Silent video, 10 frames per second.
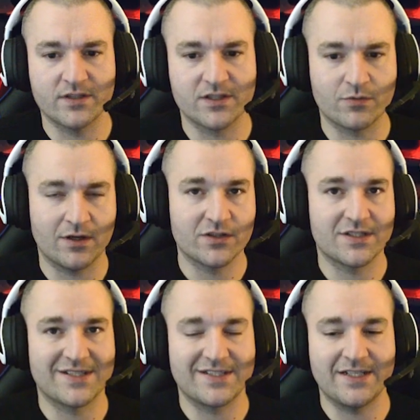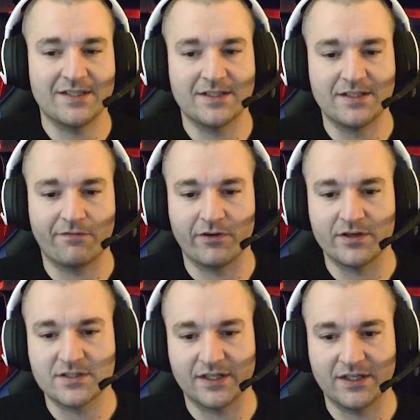well, just to see the
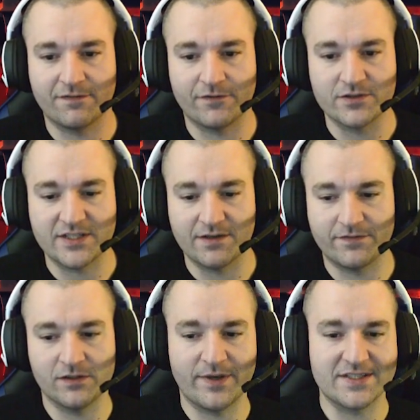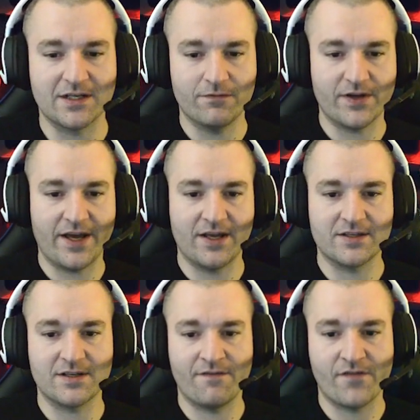difference and get a first-hand feel myself
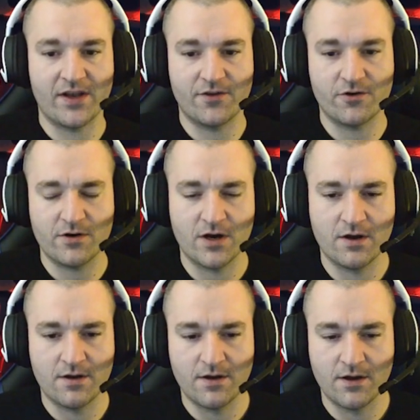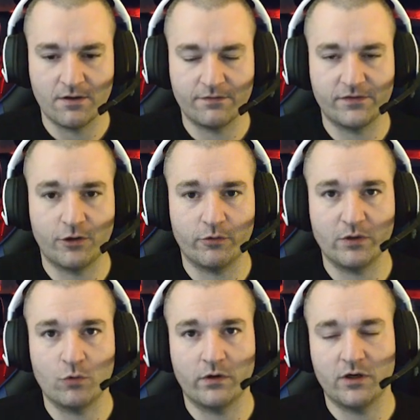as a Venthyr Fury
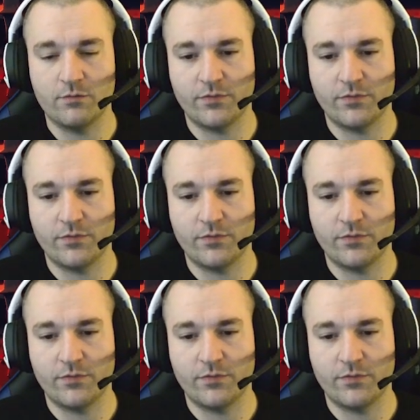Warrior.